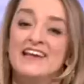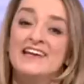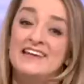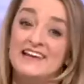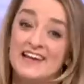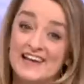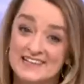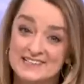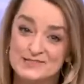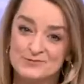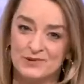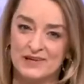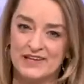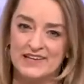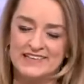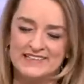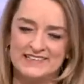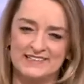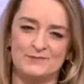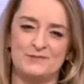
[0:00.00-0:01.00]
Last
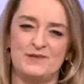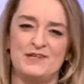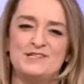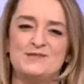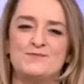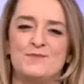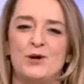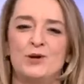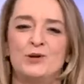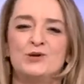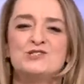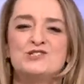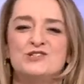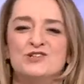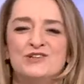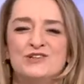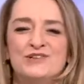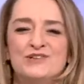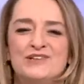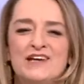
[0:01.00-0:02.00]
week, we spoke
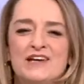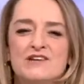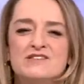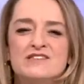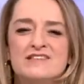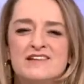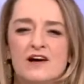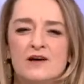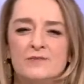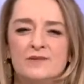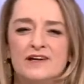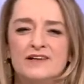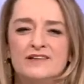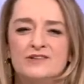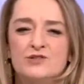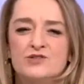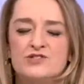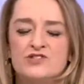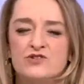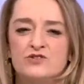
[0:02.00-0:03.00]
to Keir Starmer,
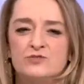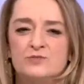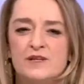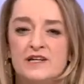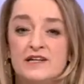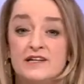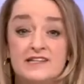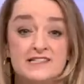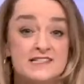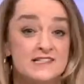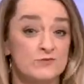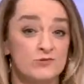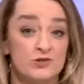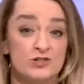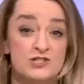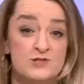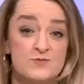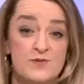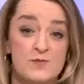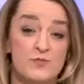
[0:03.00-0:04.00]
who told me he didn't
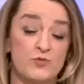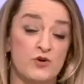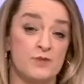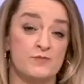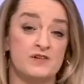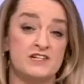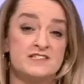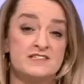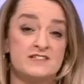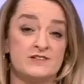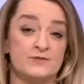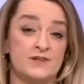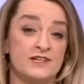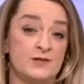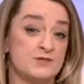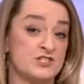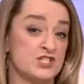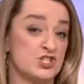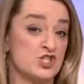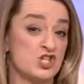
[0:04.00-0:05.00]
want to be Prime Minister when
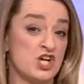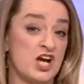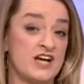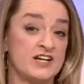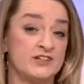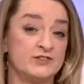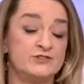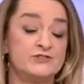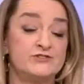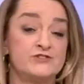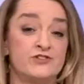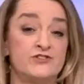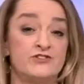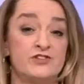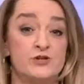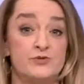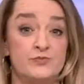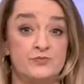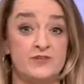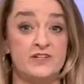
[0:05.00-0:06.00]
he was a child,
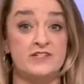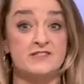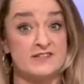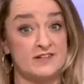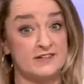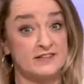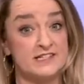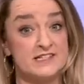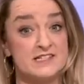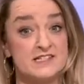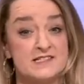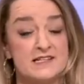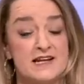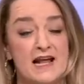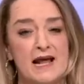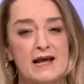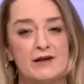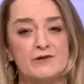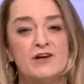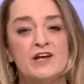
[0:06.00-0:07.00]
although he certainly does
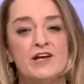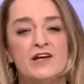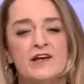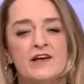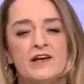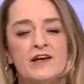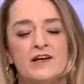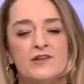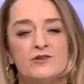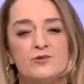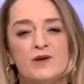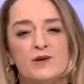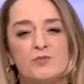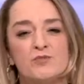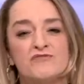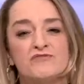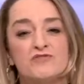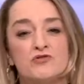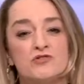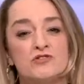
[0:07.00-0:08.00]
now. The week
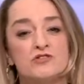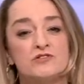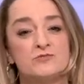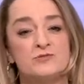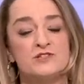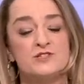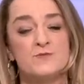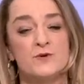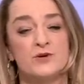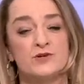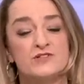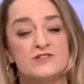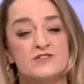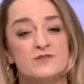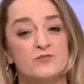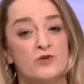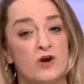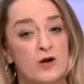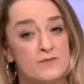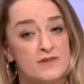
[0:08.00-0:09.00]
before, we spoke to
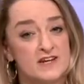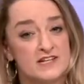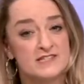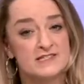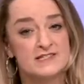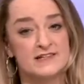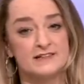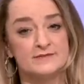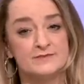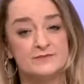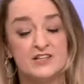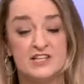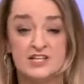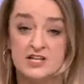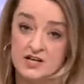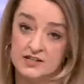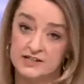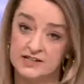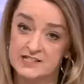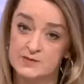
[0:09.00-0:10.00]
the Prime Minister, the
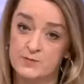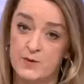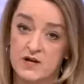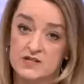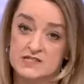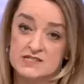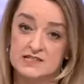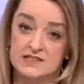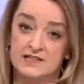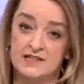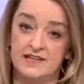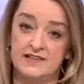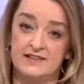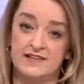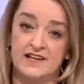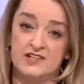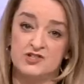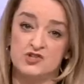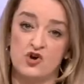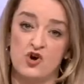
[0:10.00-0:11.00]
youngest person in
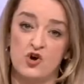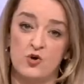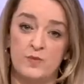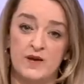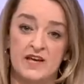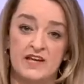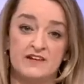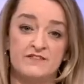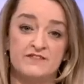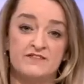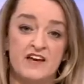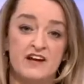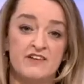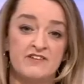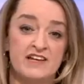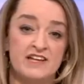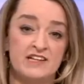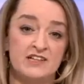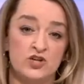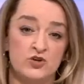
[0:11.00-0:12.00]
that job in a
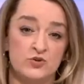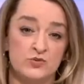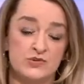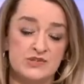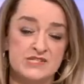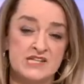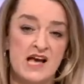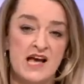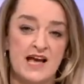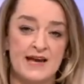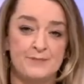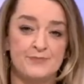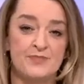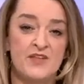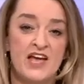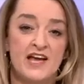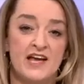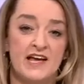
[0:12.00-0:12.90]
very long time.